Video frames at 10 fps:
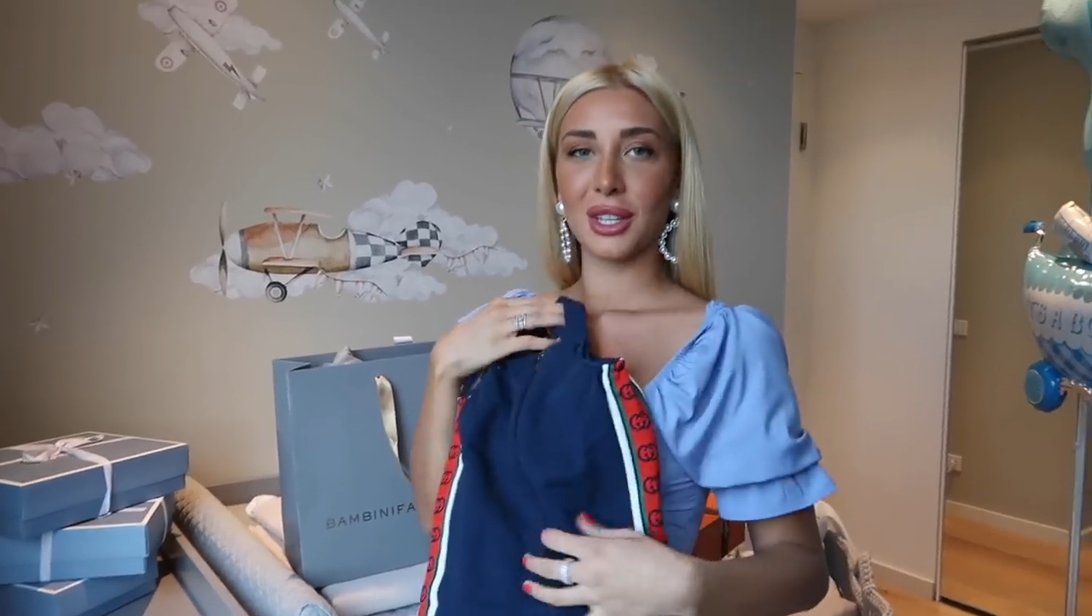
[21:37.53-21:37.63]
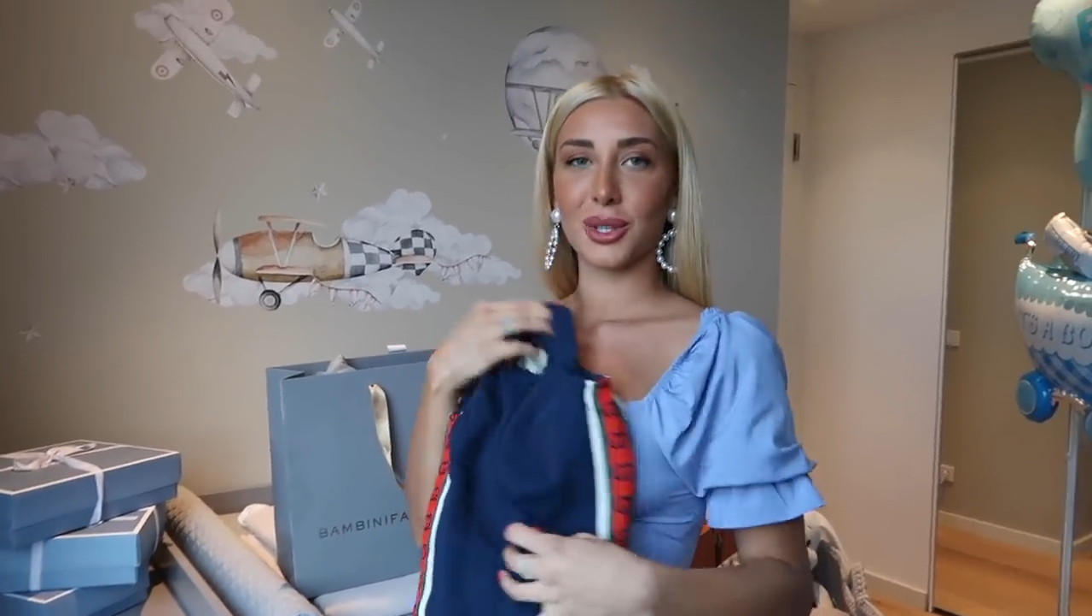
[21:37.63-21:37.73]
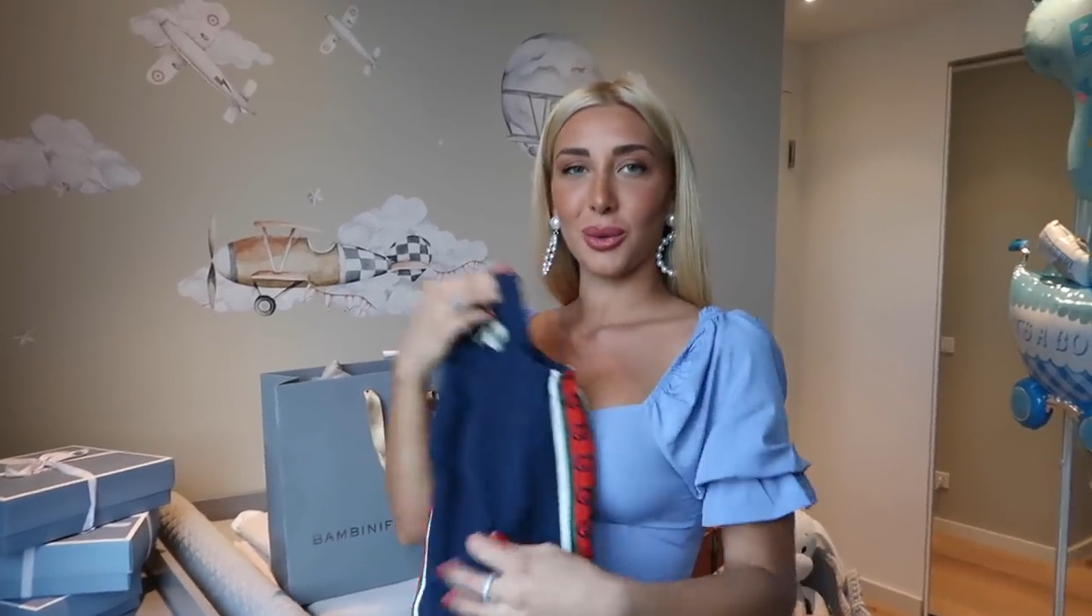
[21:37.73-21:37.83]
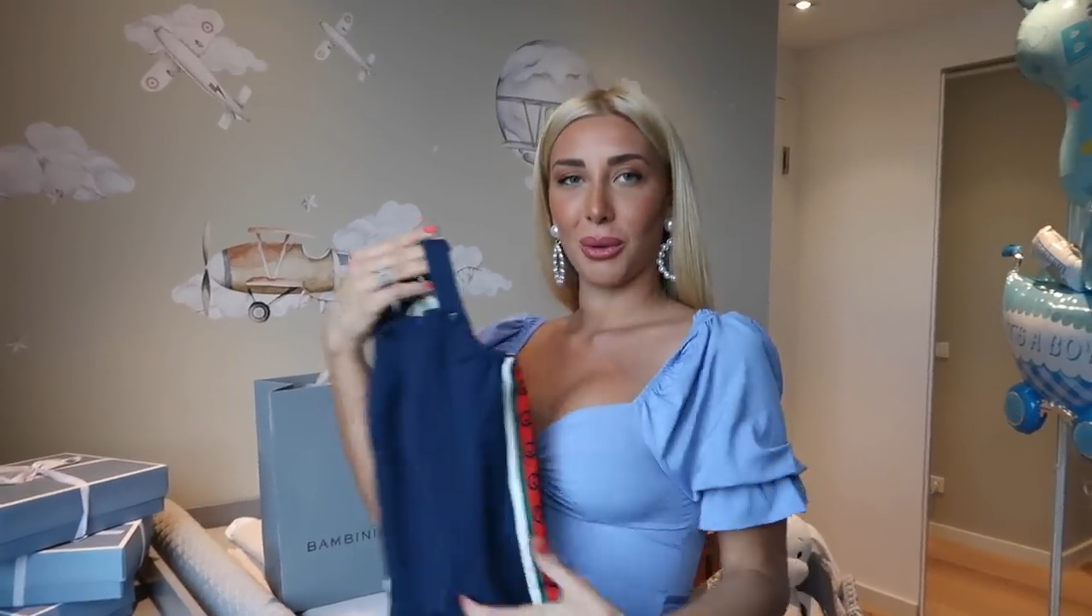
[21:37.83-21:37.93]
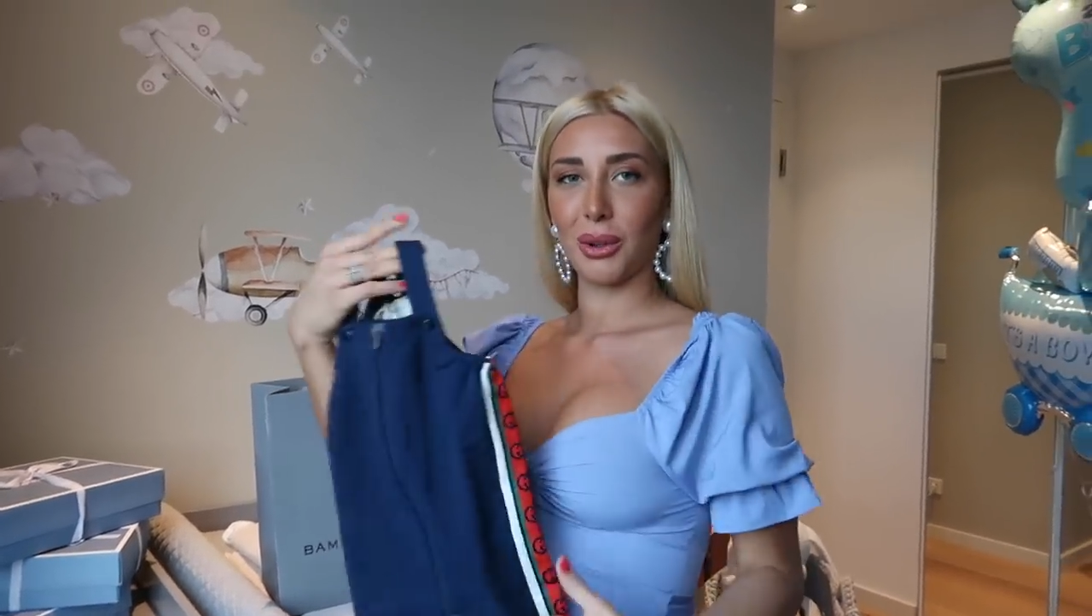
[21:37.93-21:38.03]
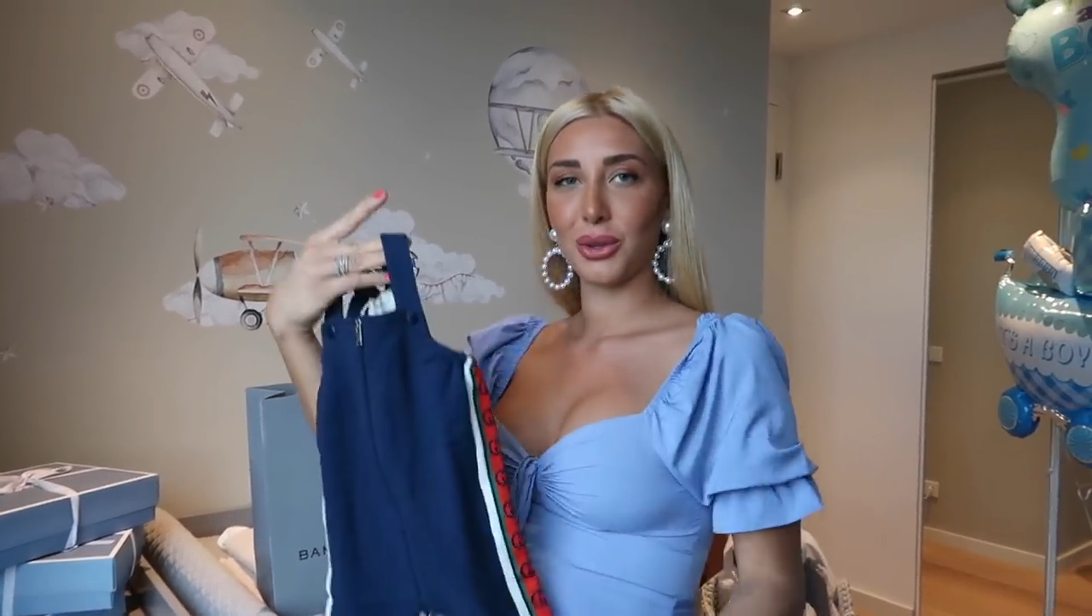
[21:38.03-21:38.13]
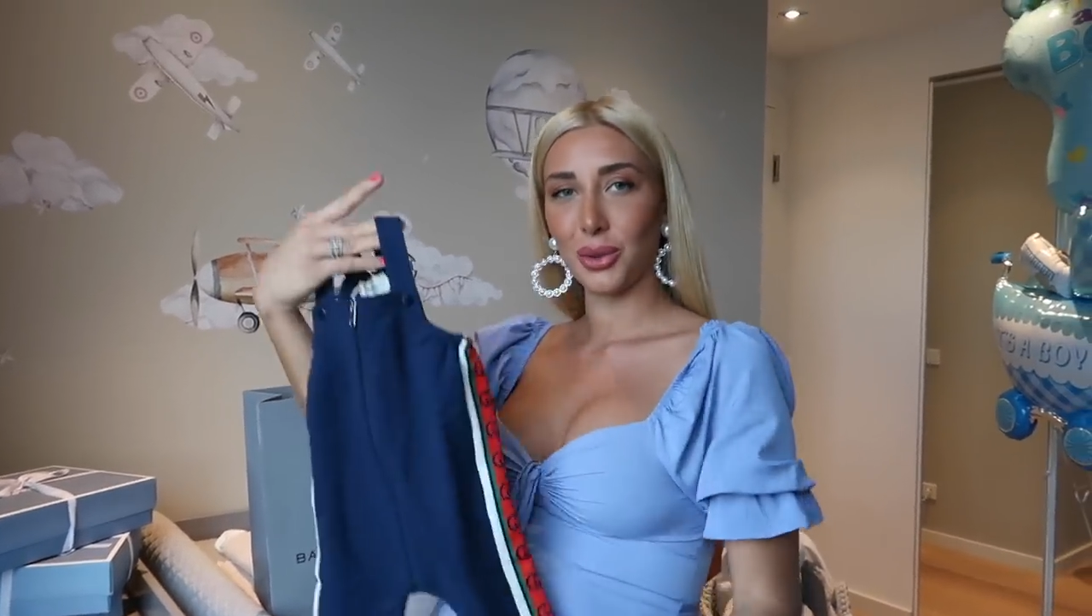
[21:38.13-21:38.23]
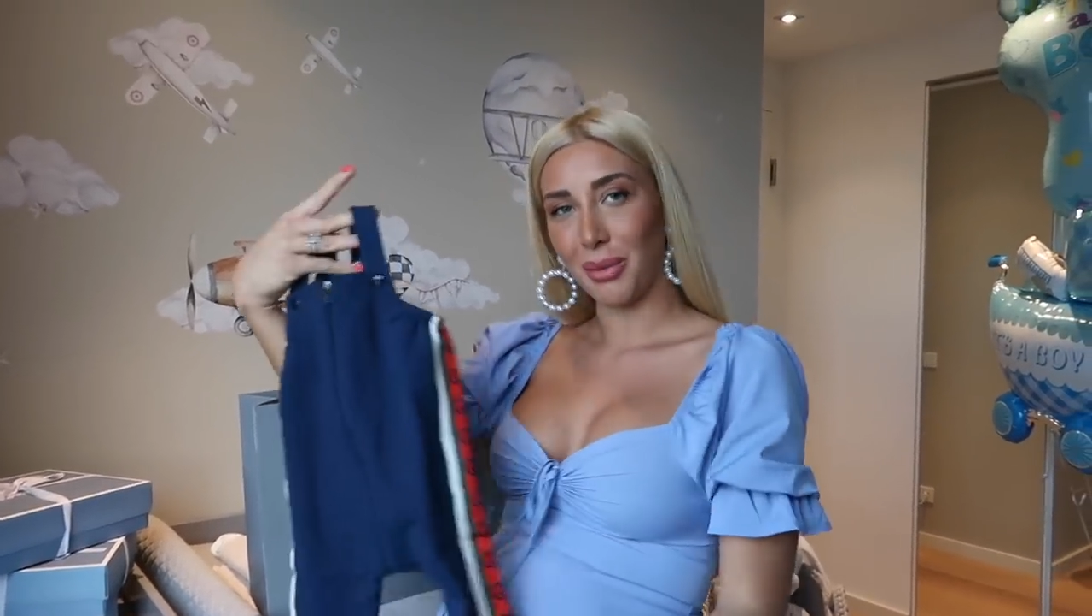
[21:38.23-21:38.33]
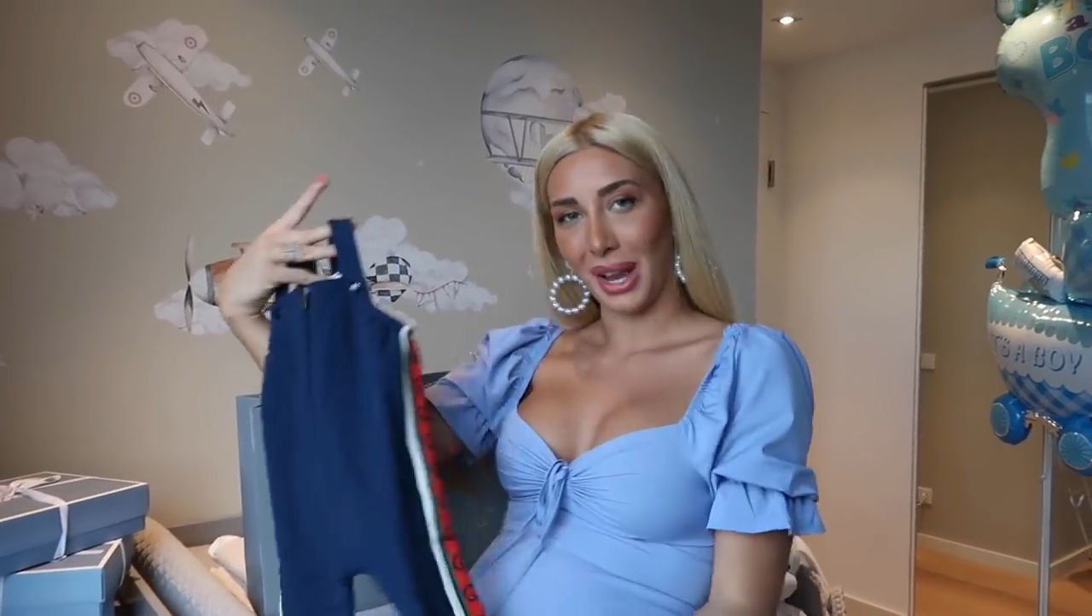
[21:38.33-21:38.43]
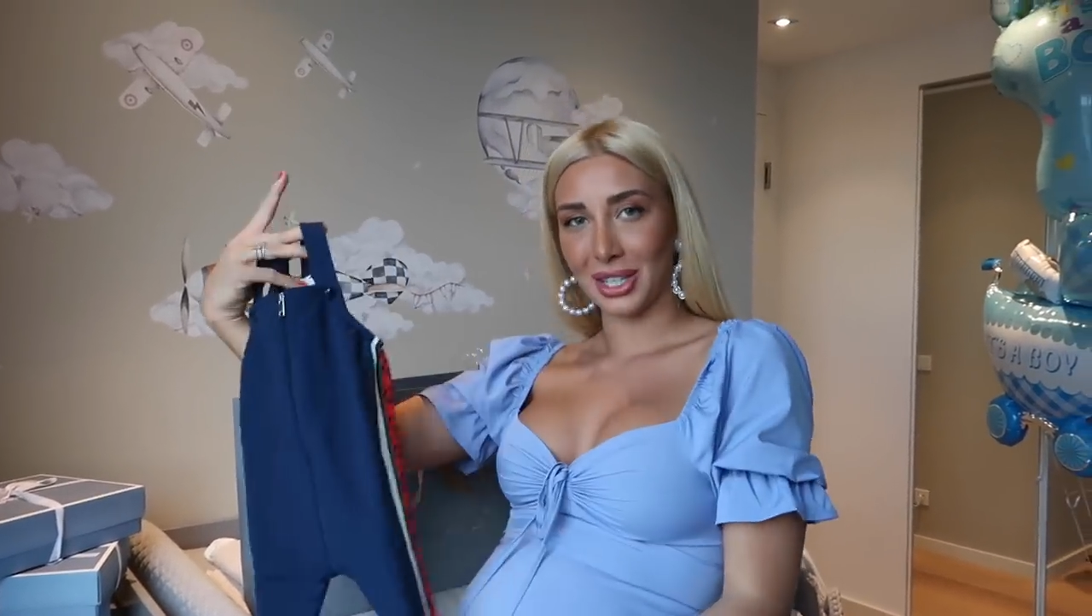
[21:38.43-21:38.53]
so we will
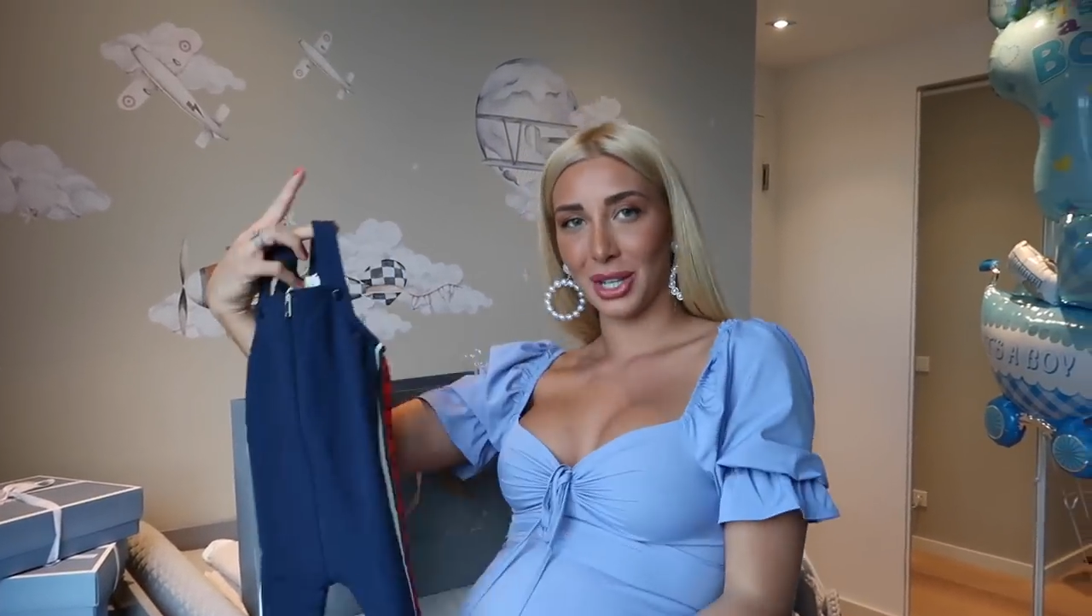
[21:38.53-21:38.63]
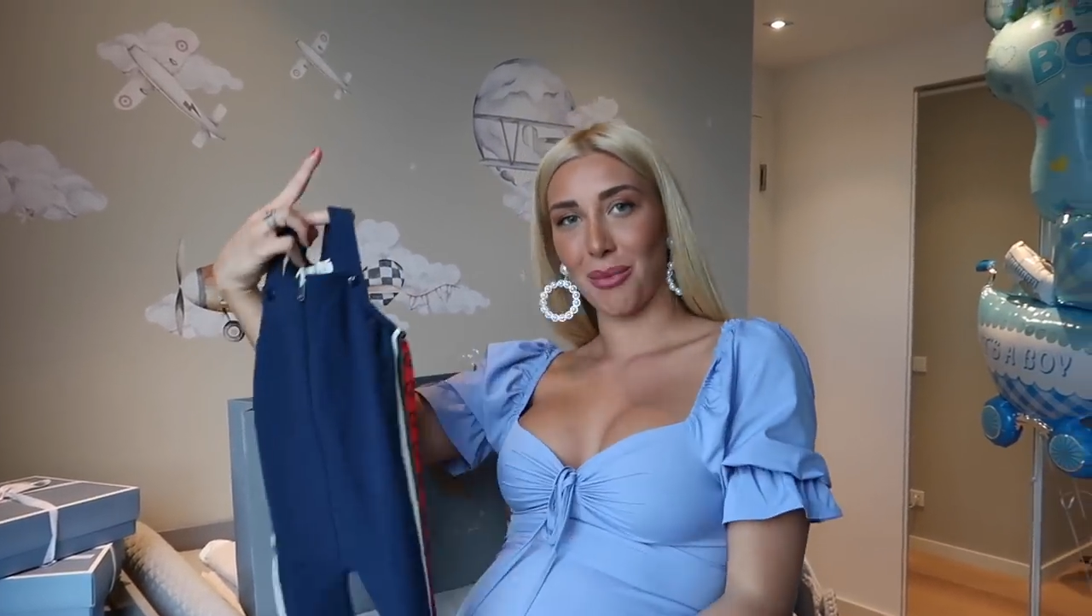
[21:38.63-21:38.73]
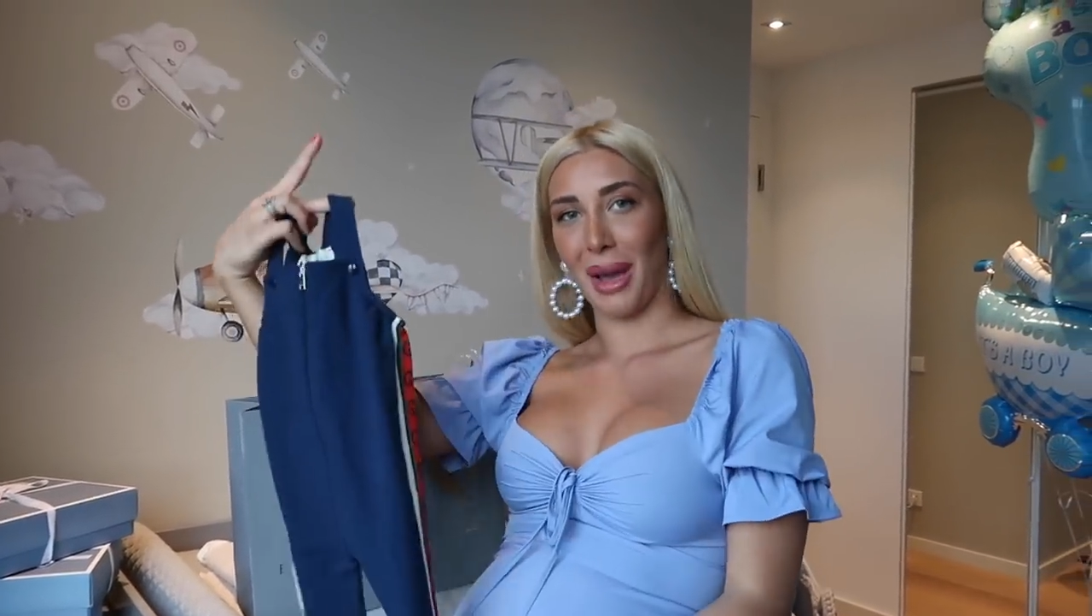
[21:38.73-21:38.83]
do matchy